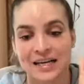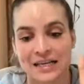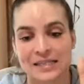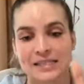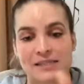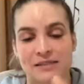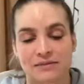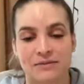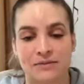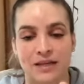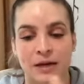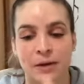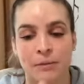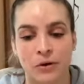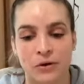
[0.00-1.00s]
has
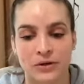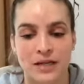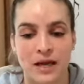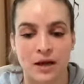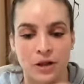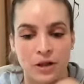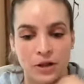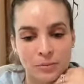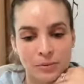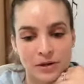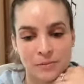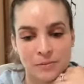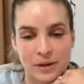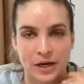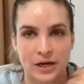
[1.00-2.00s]
kind of broken down a little bit of
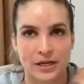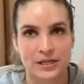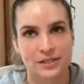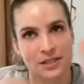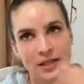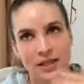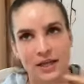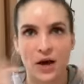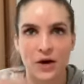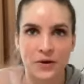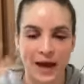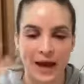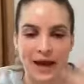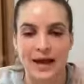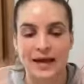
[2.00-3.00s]
the barriers. I'm like,
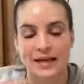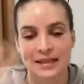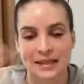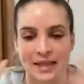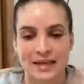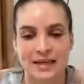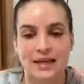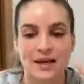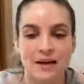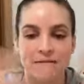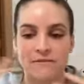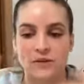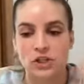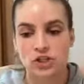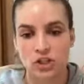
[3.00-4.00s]
okay, I can like
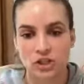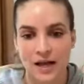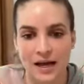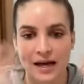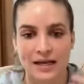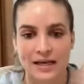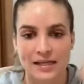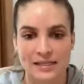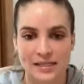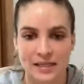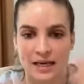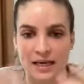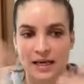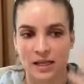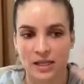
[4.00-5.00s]
visualize
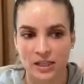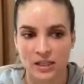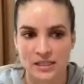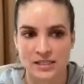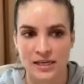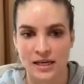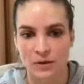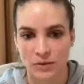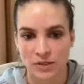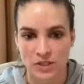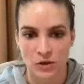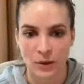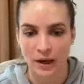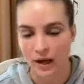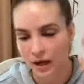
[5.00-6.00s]
and kind of understand what's
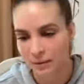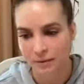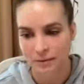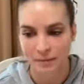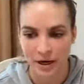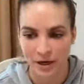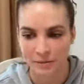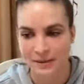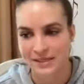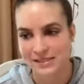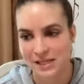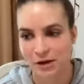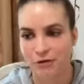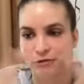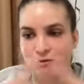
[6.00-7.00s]
going on, prepare
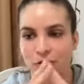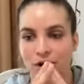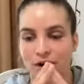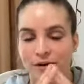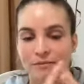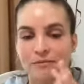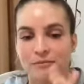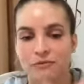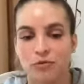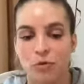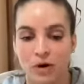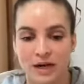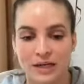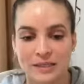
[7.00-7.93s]
myself for it.